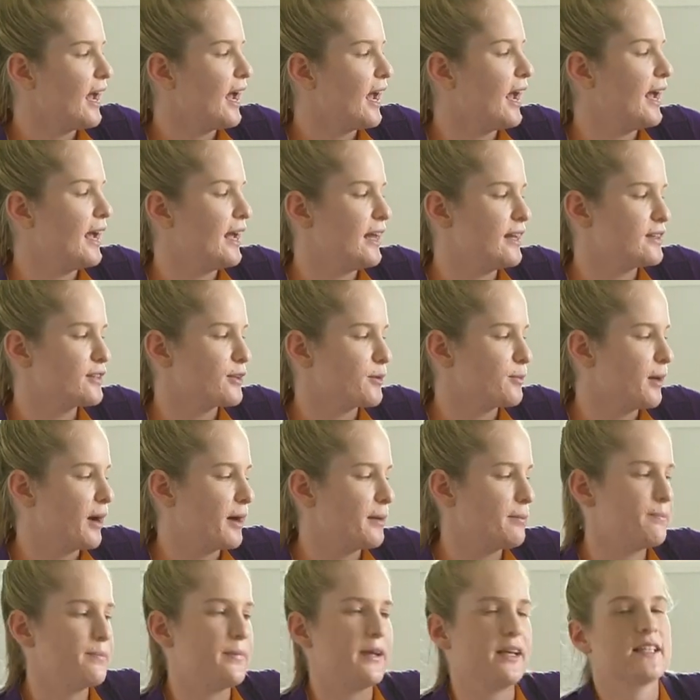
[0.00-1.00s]
and
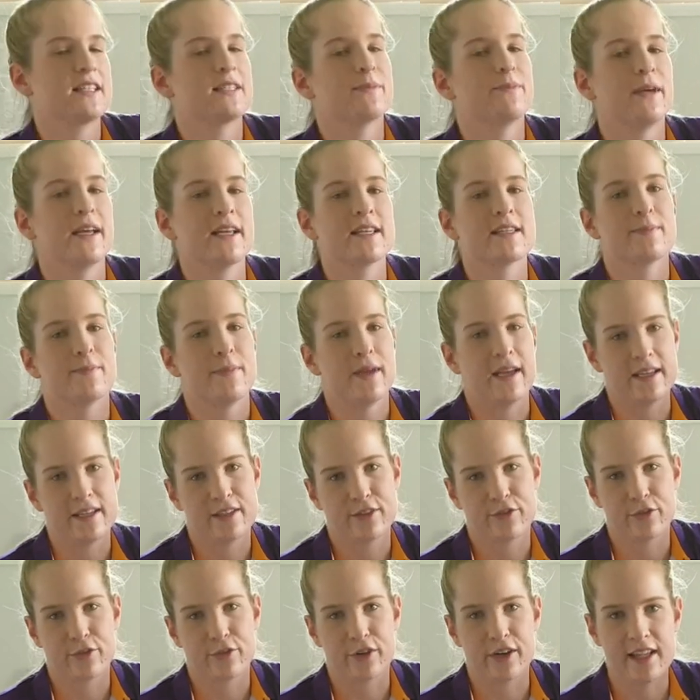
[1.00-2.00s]
my best, best,
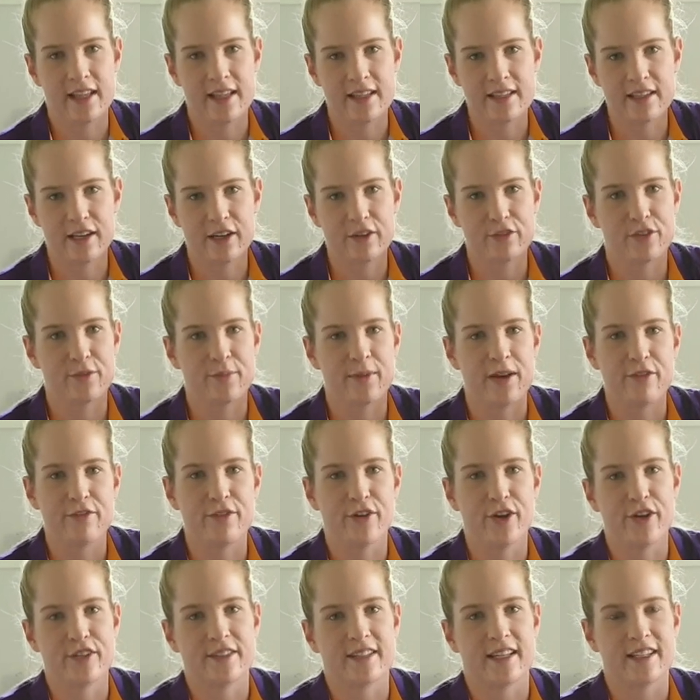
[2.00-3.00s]
best friends are from my
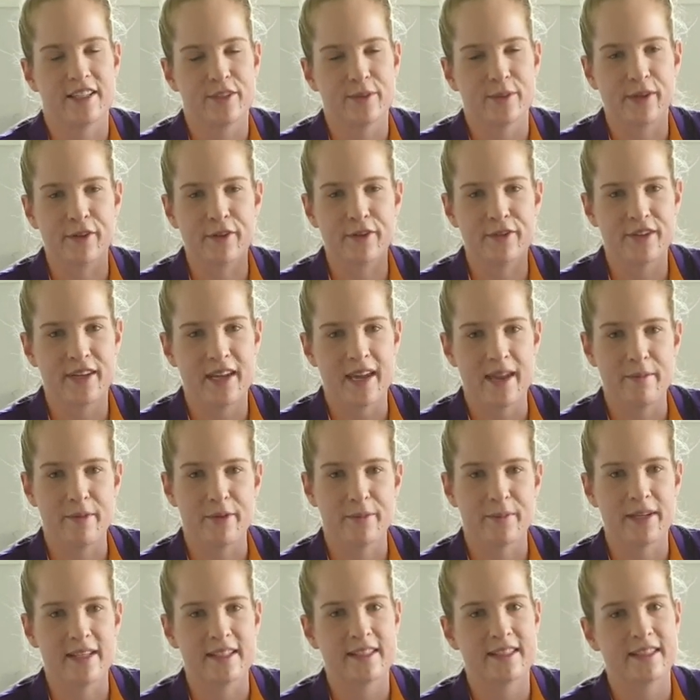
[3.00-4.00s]
first under 12 team
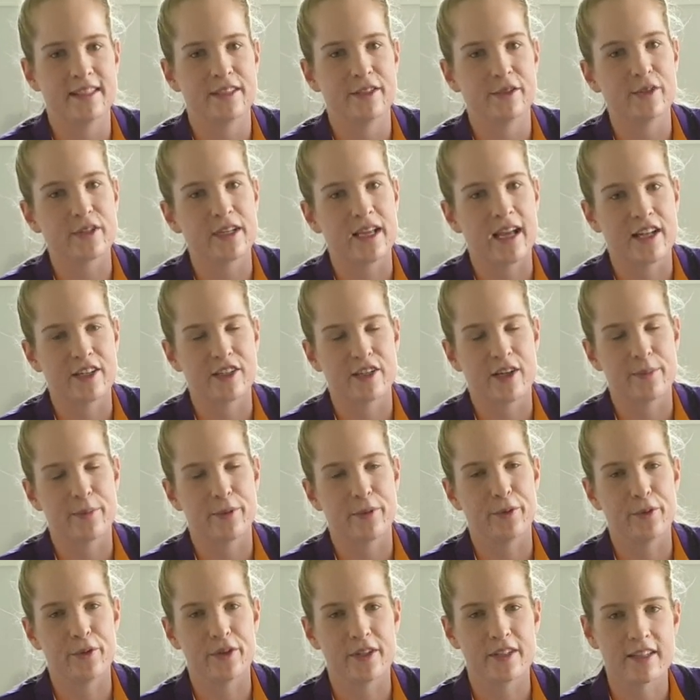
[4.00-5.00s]
and we still catch up
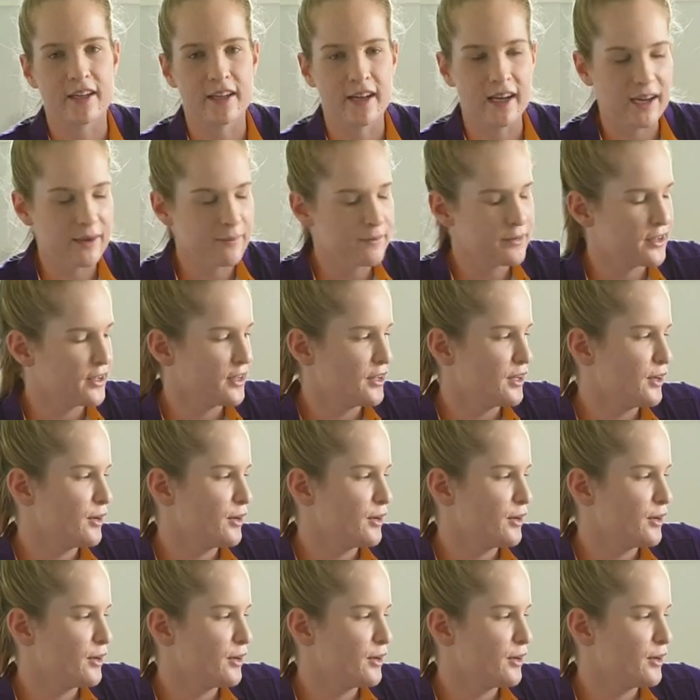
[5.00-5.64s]
all the time,